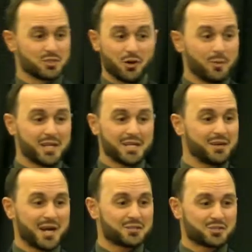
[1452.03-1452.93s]
Is nobody in
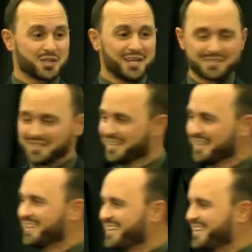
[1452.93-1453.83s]
here
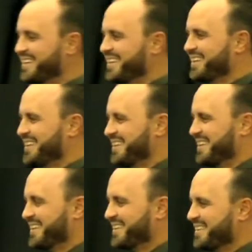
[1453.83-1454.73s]
exercising?
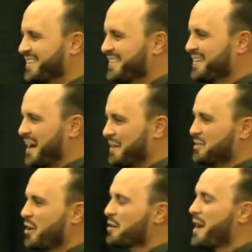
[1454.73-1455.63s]
I'm not
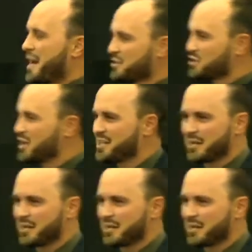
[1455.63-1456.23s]
talking about exercise.